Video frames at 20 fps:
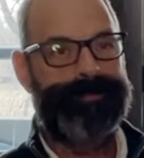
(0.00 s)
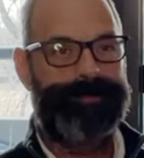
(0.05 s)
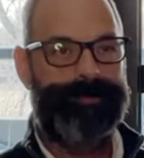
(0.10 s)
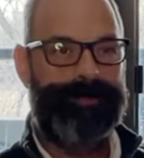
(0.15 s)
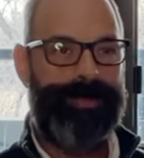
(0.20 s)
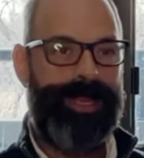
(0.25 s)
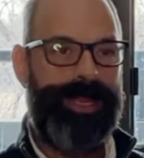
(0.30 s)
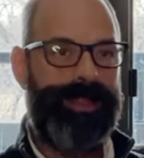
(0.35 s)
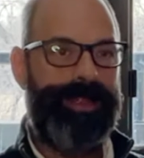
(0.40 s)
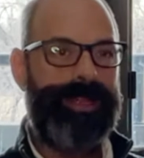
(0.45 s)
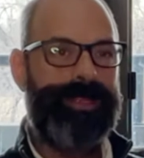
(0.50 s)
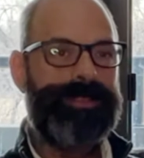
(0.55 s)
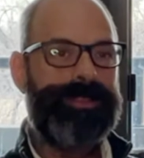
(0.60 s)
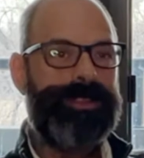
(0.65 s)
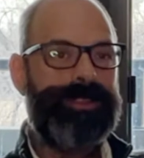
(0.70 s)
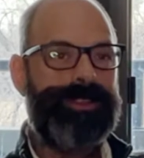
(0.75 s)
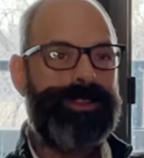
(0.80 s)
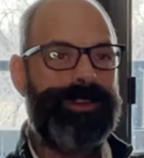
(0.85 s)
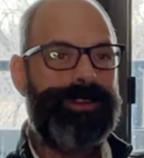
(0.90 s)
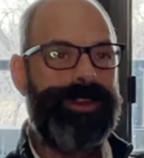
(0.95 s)
man, that's
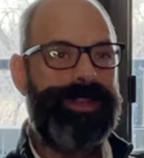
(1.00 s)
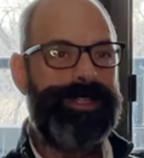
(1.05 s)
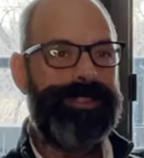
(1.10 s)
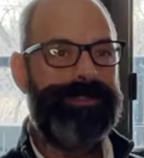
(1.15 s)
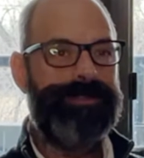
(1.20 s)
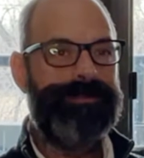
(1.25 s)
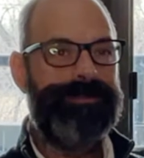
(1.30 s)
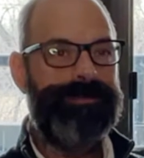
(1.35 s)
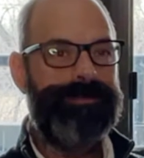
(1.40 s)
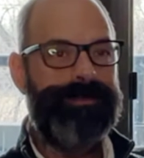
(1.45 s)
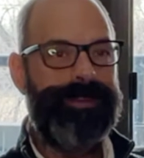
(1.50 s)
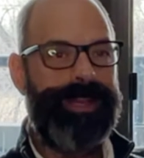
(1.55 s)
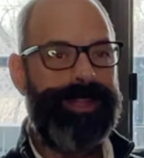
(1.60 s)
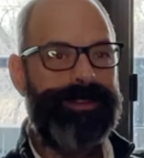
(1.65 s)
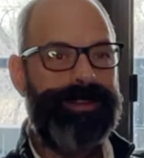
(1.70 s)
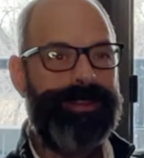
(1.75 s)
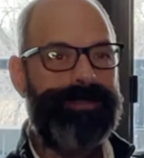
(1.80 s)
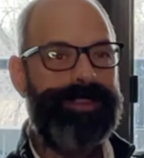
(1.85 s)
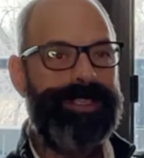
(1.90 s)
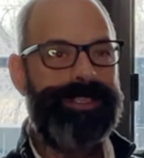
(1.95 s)
such a great, I
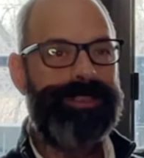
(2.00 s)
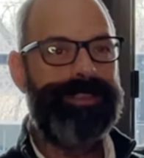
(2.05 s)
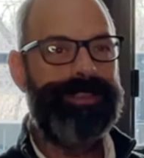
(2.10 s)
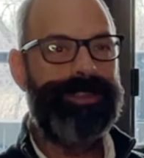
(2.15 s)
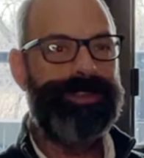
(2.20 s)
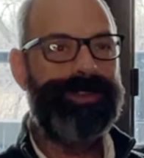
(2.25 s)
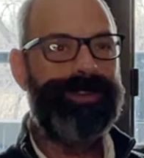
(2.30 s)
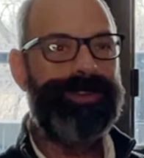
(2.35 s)
love listening to Kuvo.